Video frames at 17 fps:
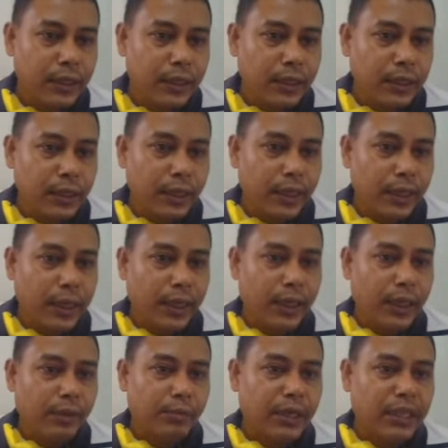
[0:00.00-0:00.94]

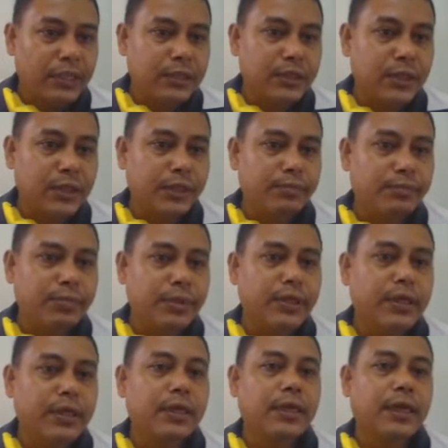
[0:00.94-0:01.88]
AMS sim
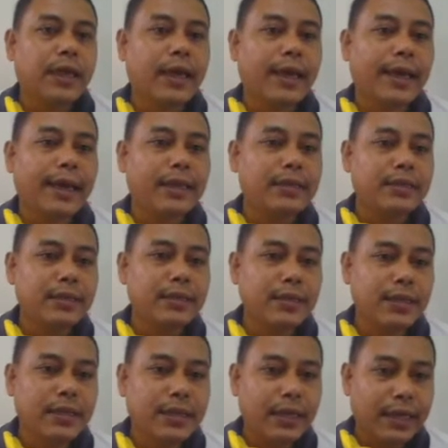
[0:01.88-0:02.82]
and
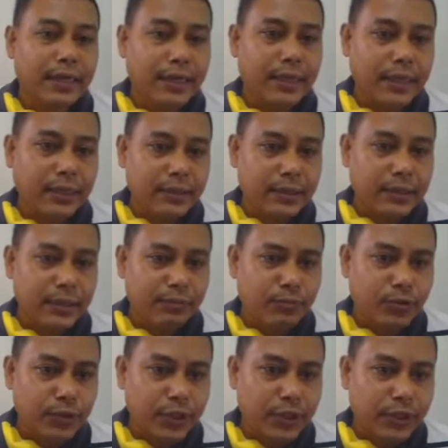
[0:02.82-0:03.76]
LaTeX sim,
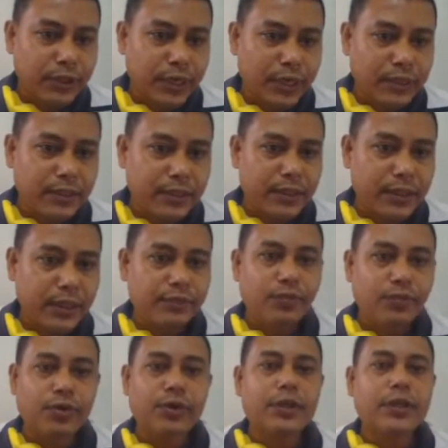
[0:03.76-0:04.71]
which are necessary
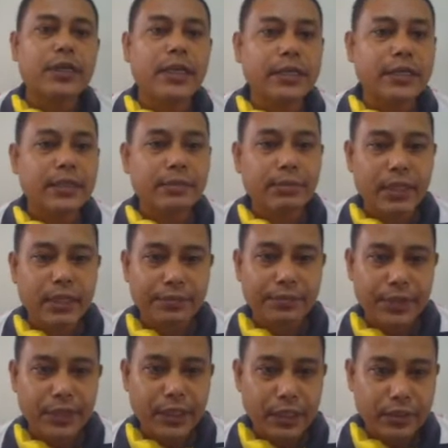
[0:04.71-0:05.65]
for creating
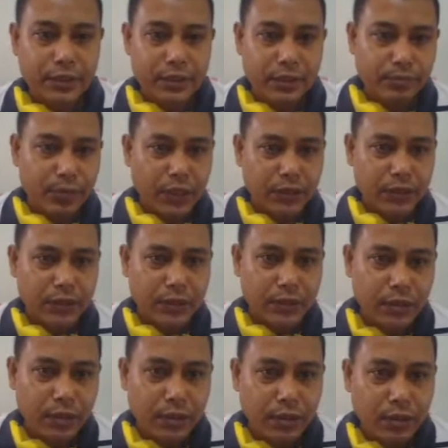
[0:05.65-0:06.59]
mathematical symbols.
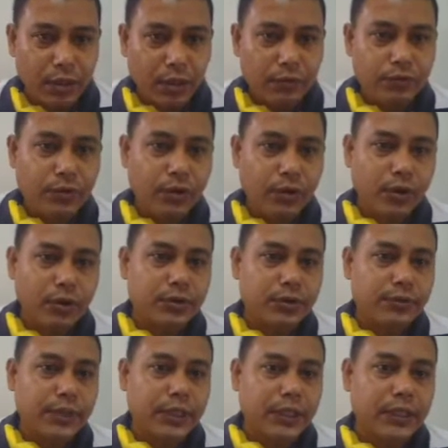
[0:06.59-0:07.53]
Of course,
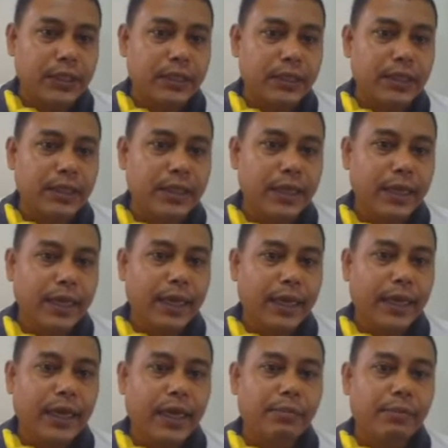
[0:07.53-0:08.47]
we'll need
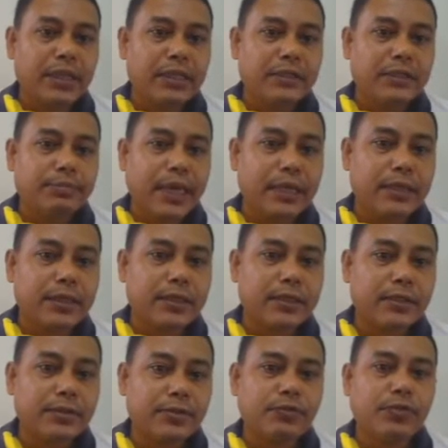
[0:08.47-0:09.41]
AMS math
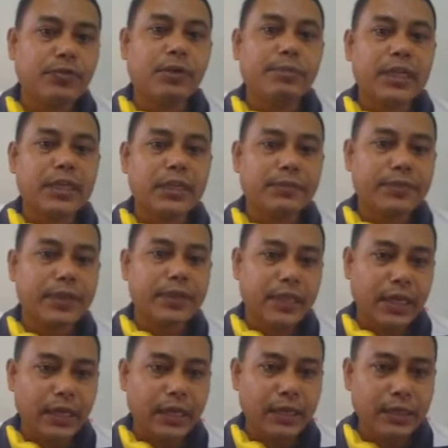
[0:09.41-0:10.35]
for
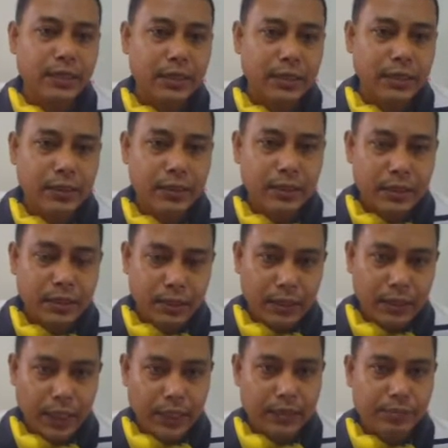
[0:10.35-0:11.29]
mathematical
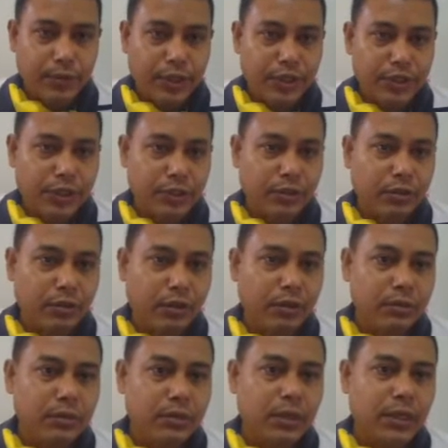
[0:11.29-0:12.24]
expression.
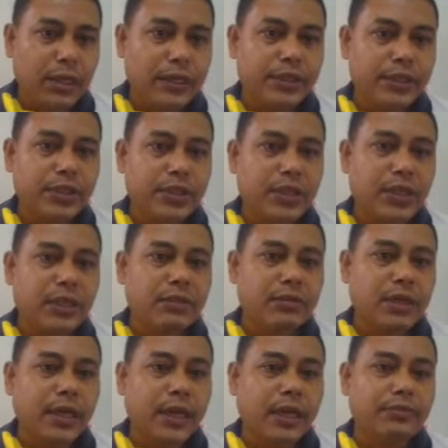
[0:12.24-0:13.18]
Also, additionally, we
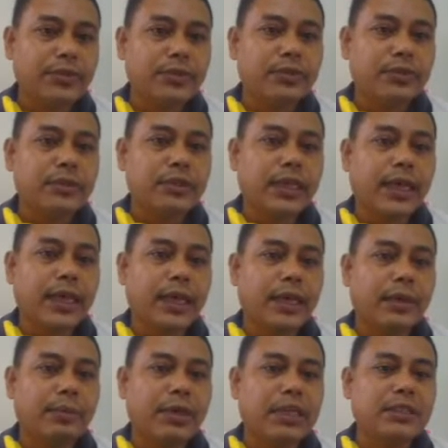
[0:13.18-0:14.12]
have used
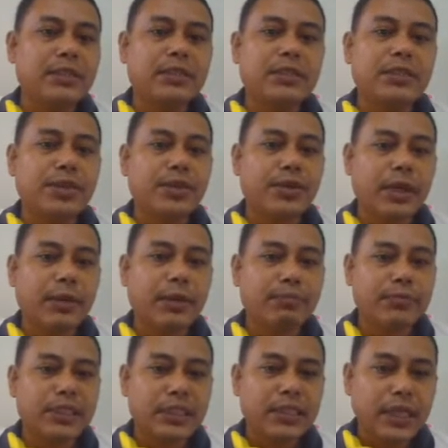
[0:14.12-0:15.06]
AMS theorem,
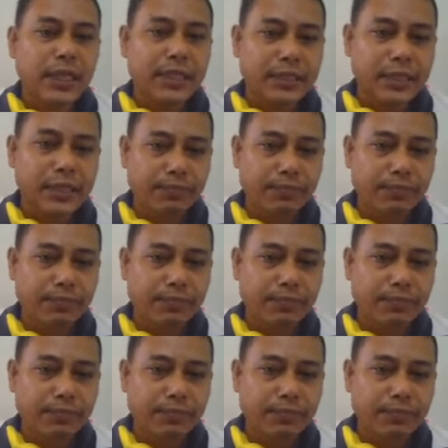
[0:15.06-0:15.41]
THM.